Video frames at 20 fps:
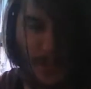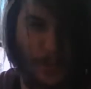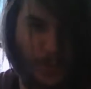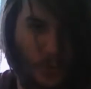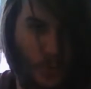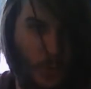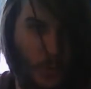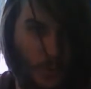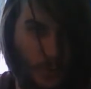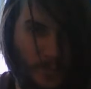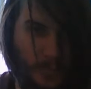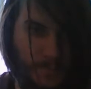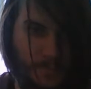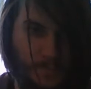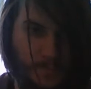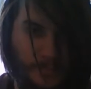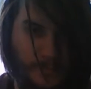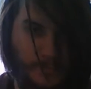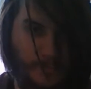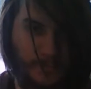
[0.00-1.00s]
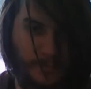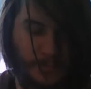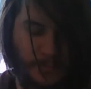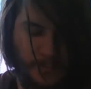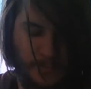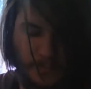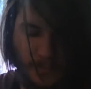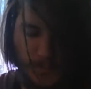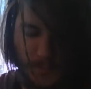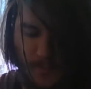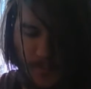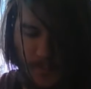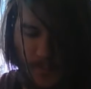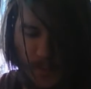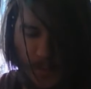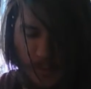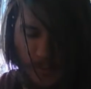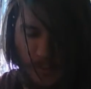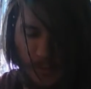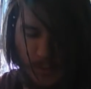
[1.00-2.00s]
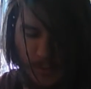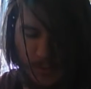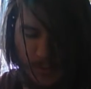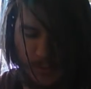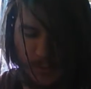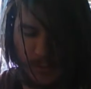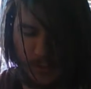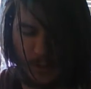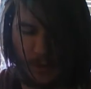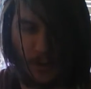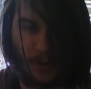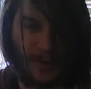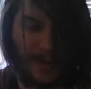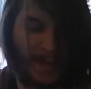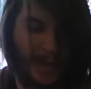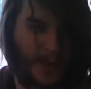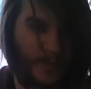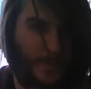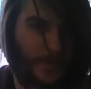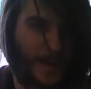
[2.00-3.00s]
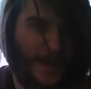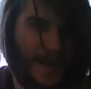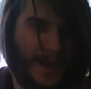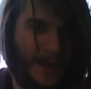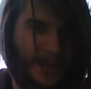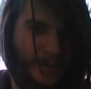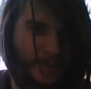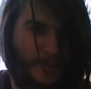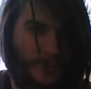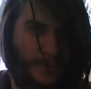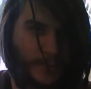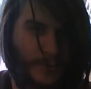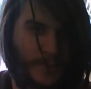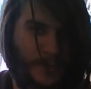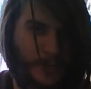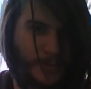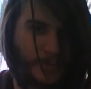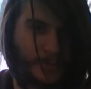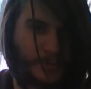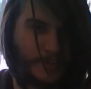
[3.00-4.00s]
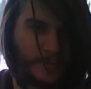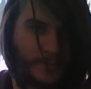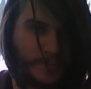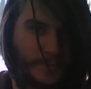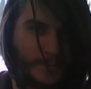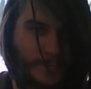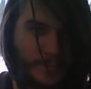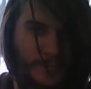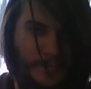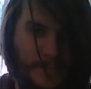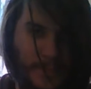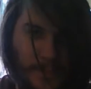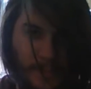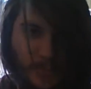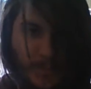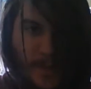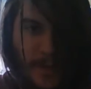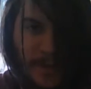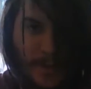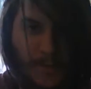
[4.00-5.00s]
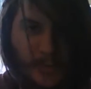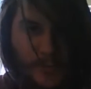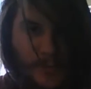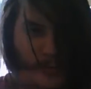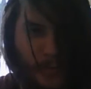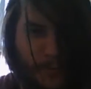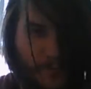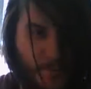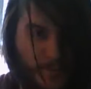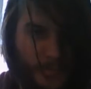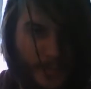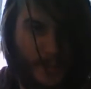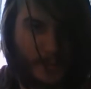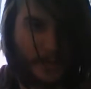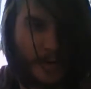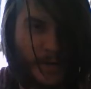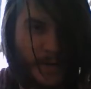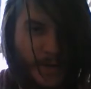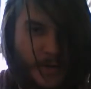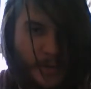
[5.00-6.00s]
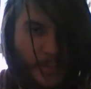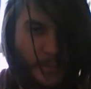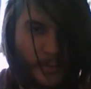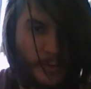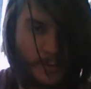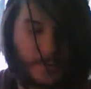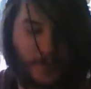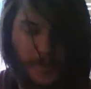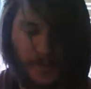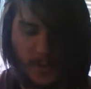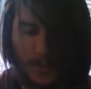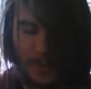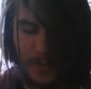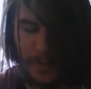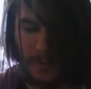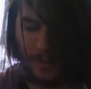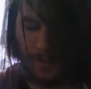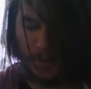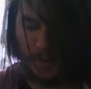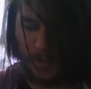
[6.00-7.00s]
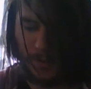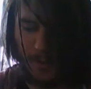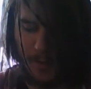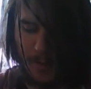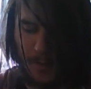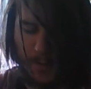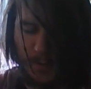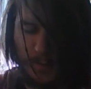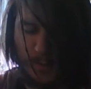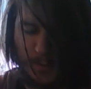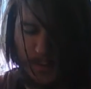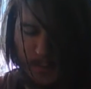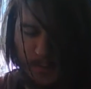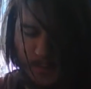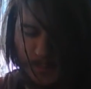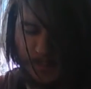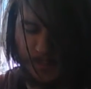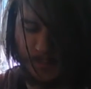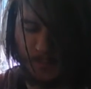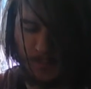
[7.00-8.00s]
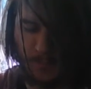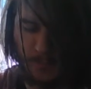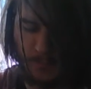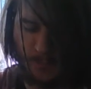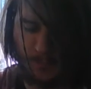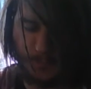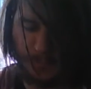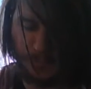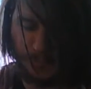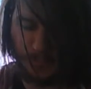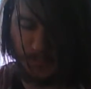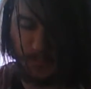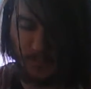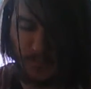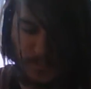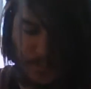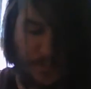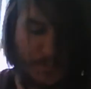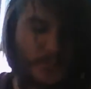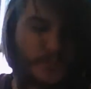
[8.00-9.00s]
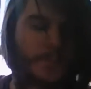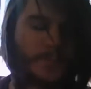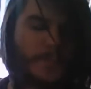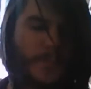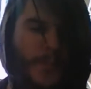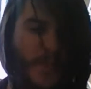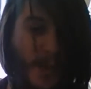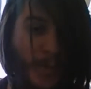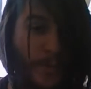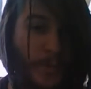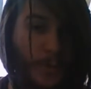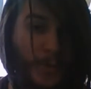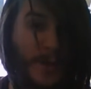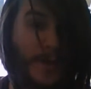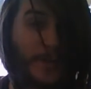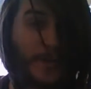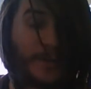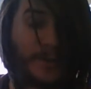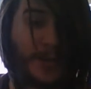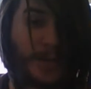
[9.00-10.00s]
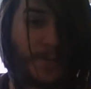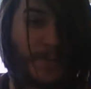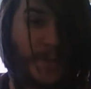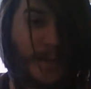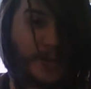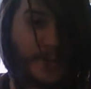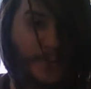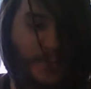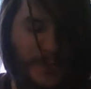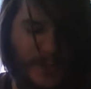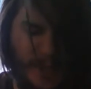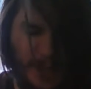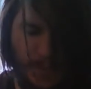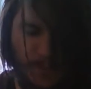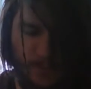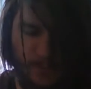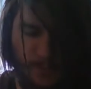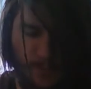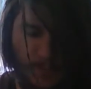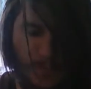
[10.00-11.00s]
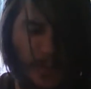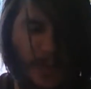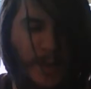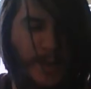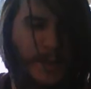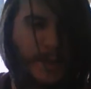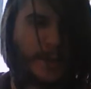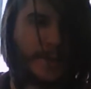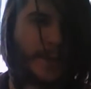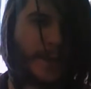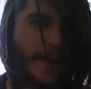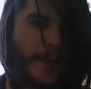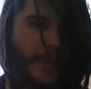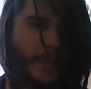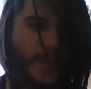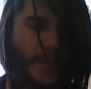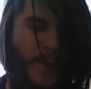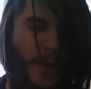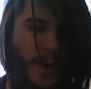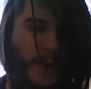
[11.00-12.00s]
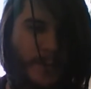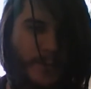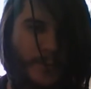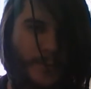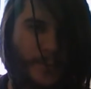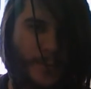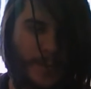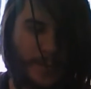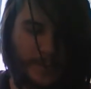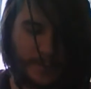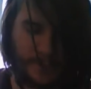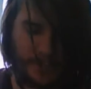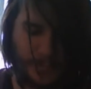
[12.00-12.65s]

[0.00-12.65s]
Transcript: Big Core, which was a card Amber had growing up. Not my Amber, my friend Amber. The one I looked up in that story time. Yeah, Amber bought it for me.